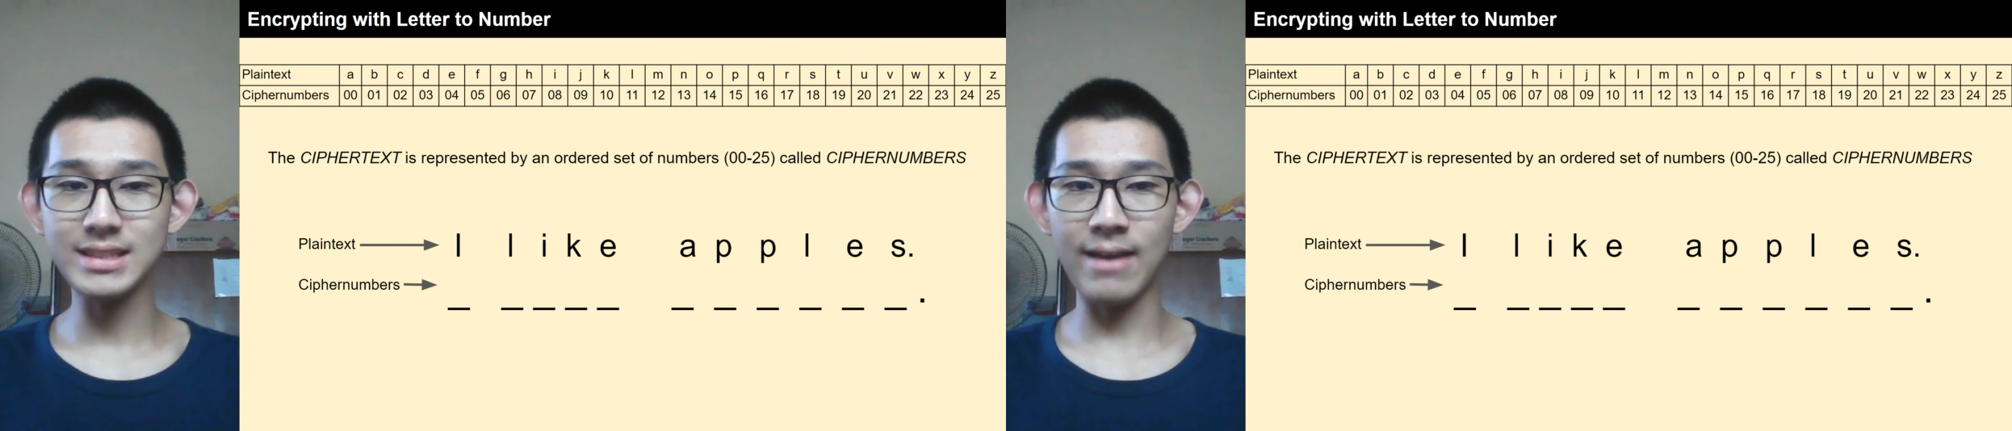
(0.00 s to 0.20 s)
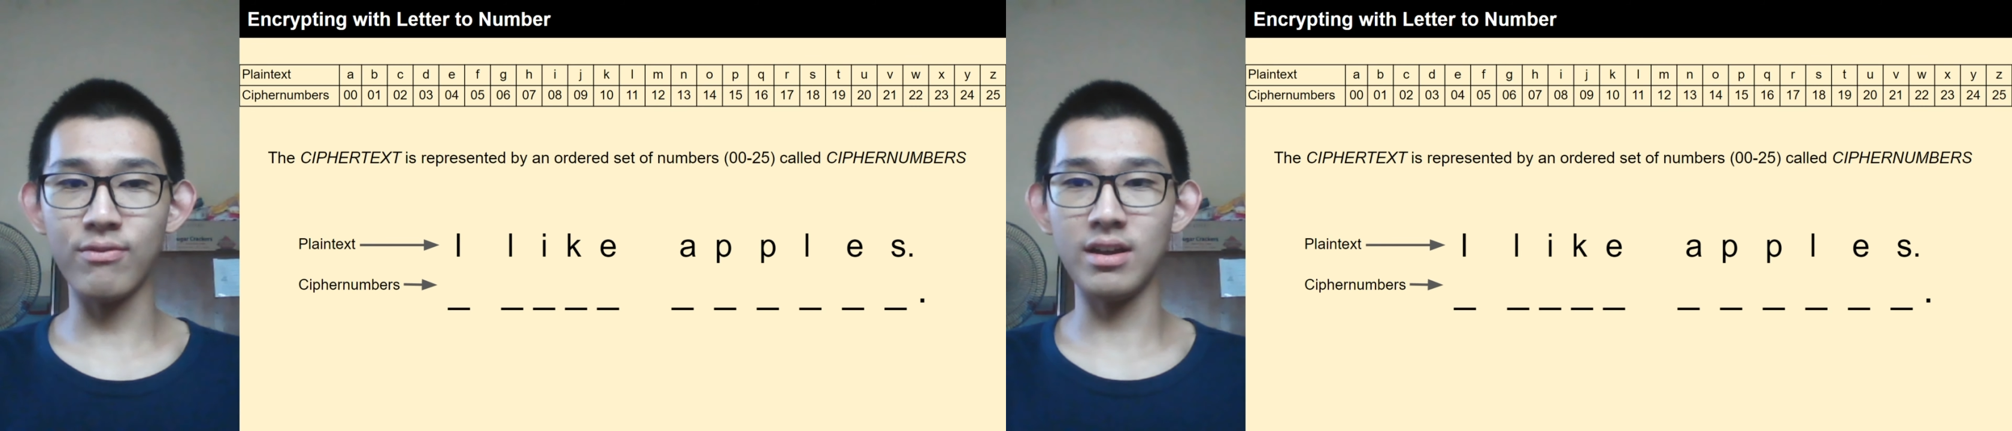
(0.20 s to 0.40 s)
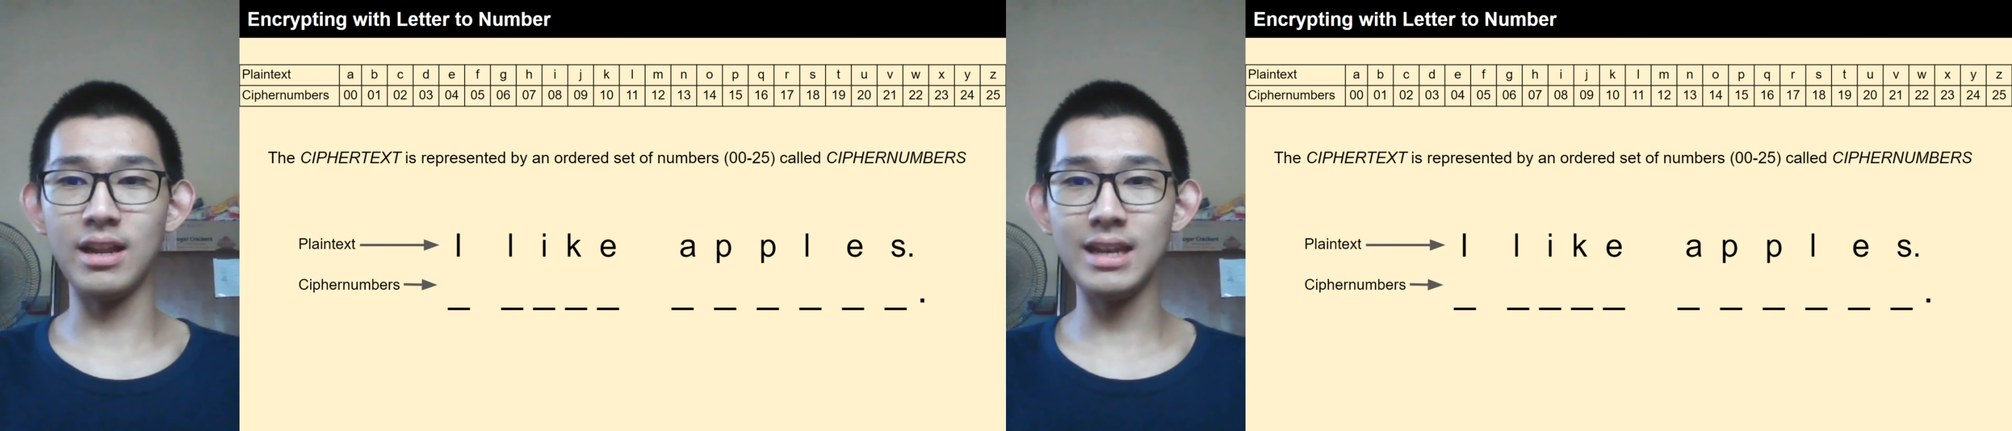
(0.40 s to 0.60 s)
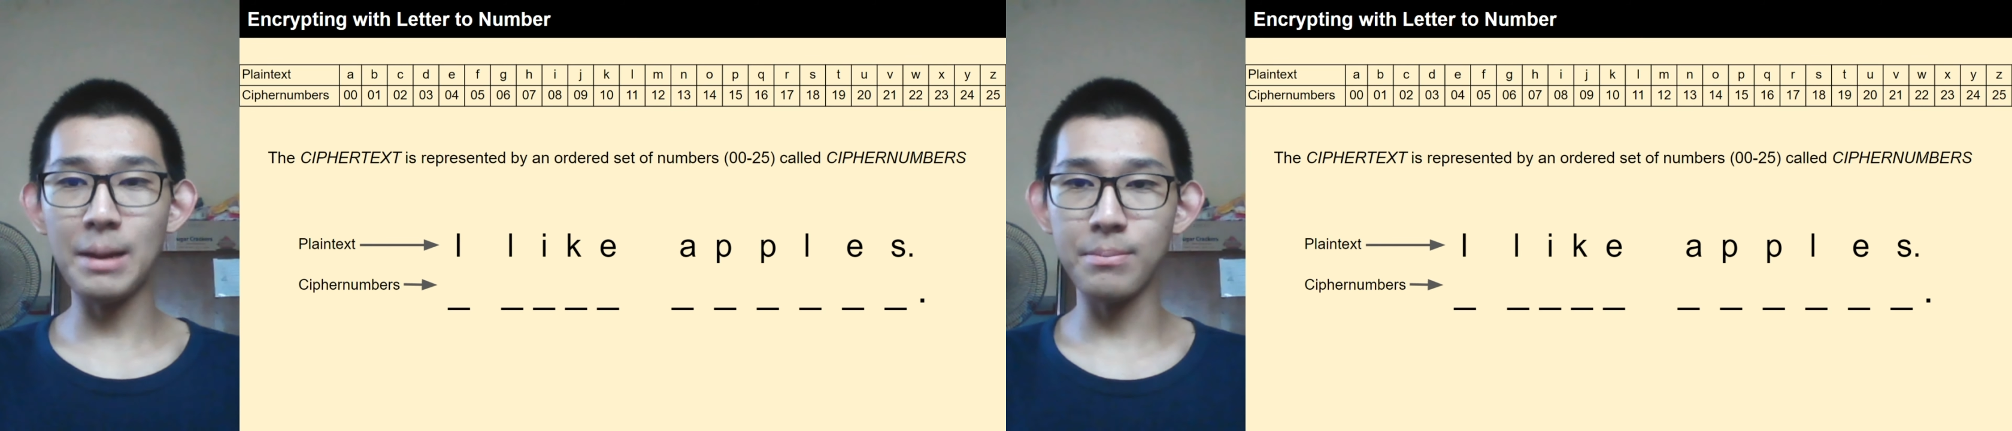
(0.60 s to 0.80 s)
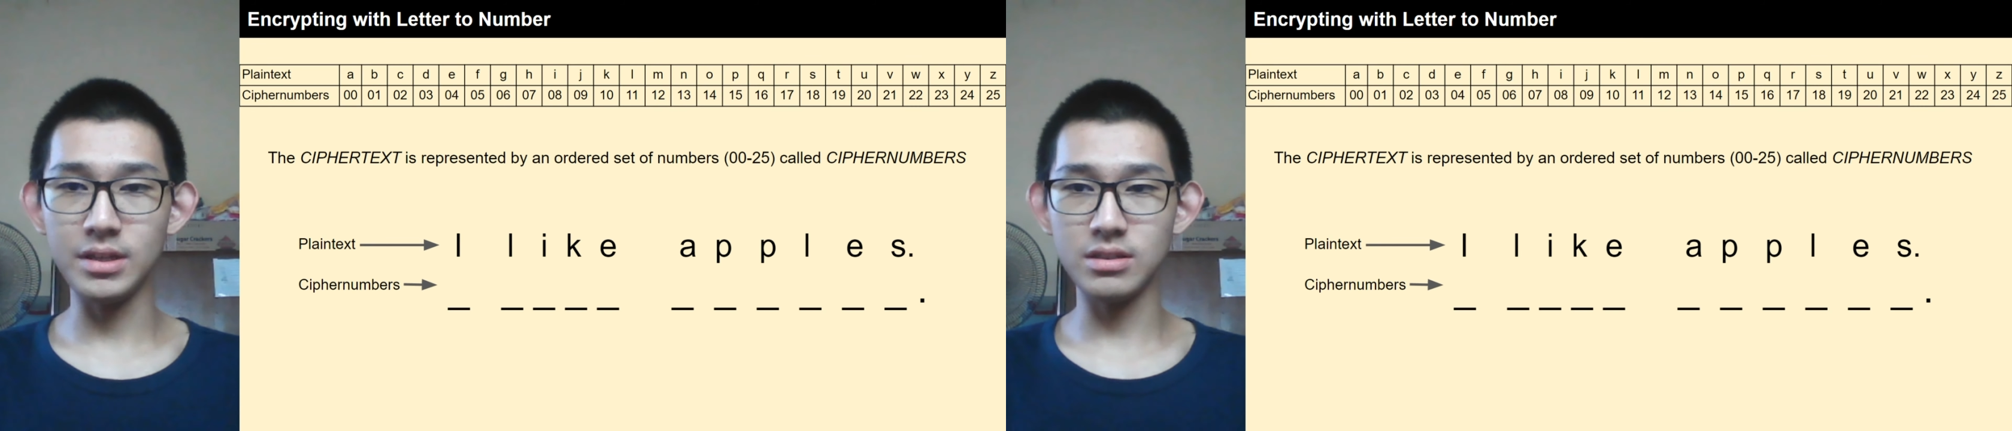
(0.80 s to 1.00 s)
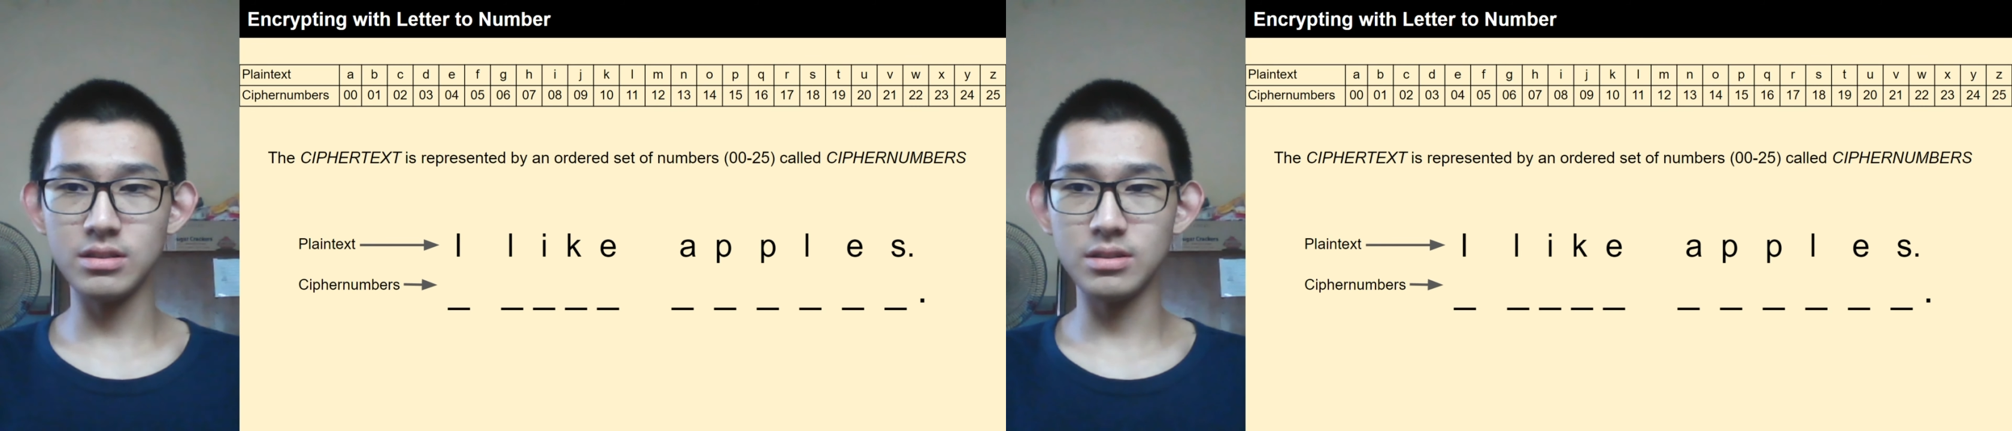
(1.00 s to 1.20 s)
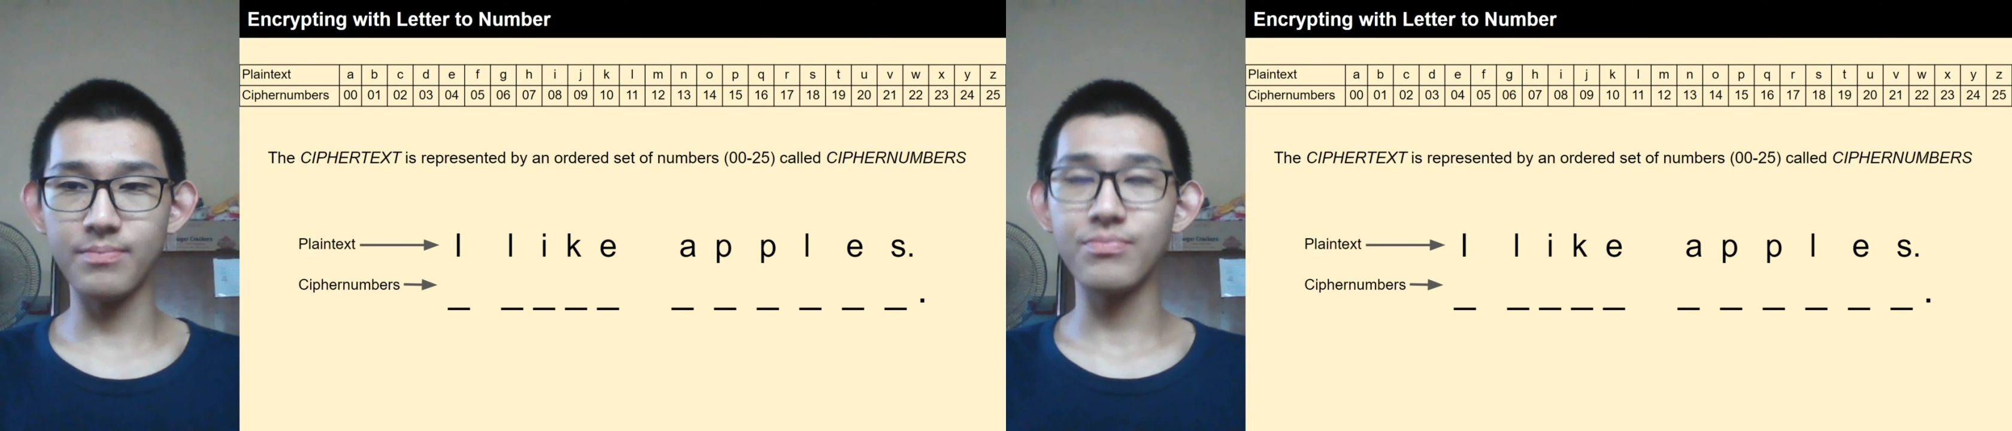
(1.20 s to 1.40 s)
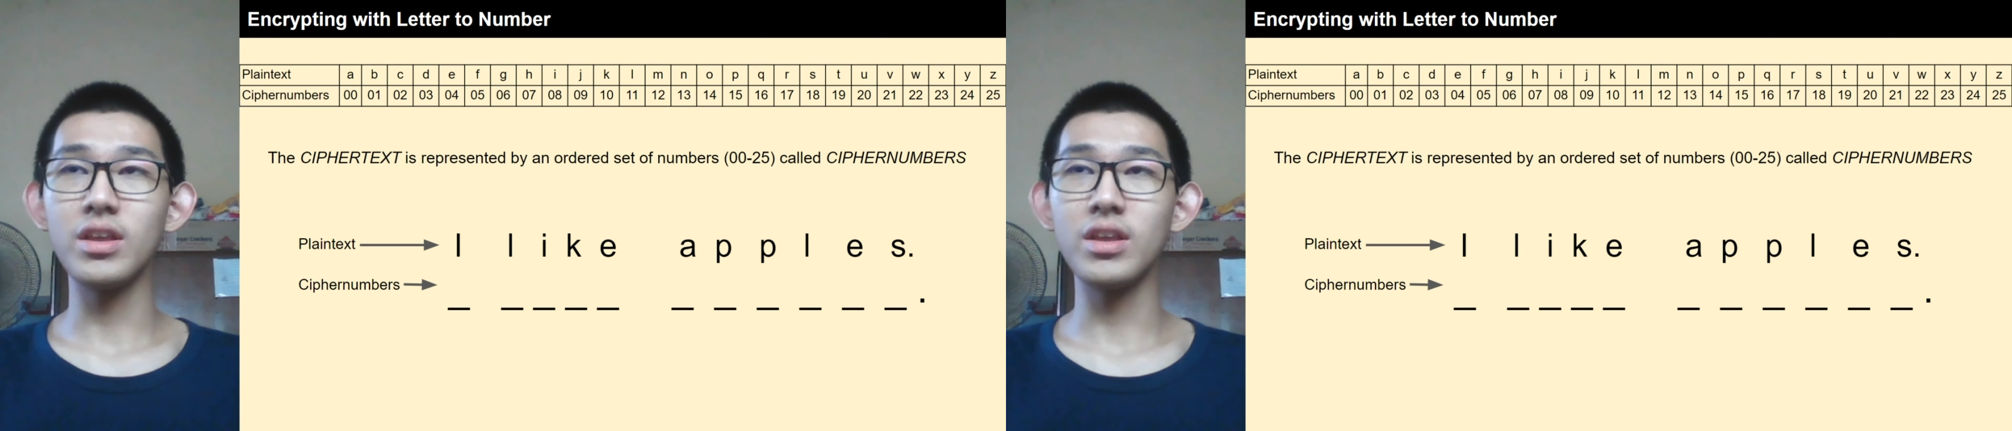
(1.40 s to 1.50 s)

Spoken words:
cipher numbers.